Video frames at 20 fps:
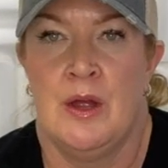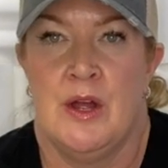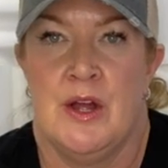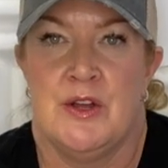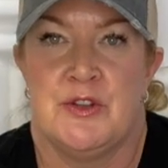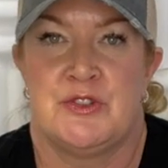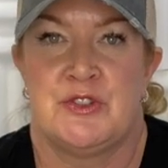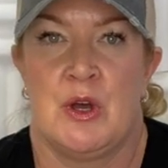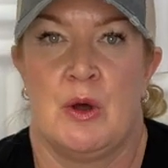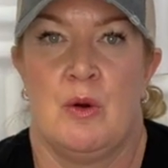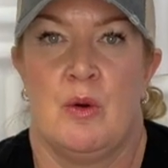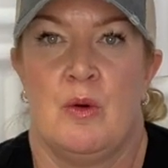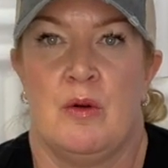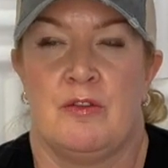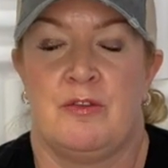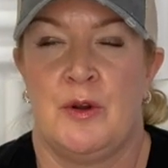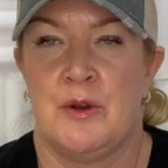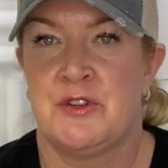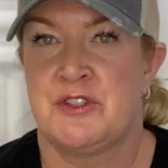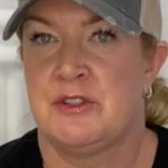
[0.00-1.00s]
So
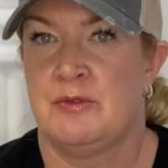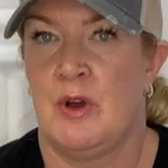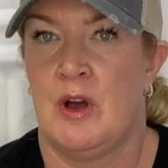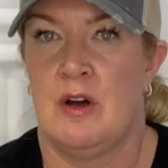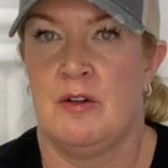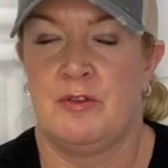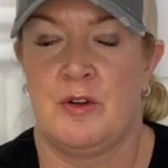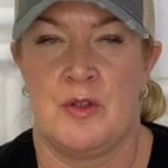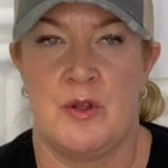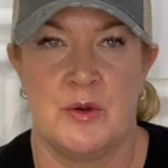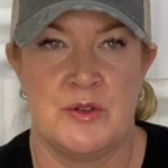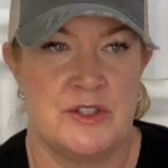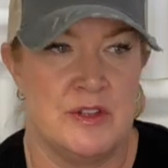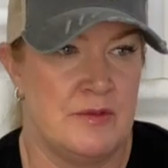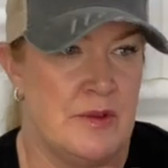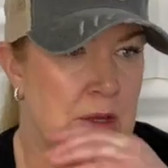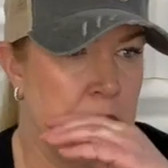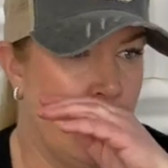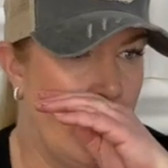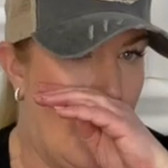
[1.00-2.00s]
first of all, for those of
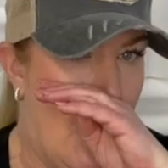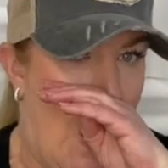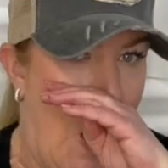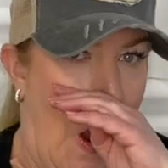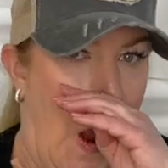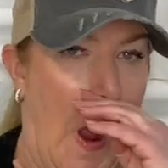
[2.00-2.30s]
you,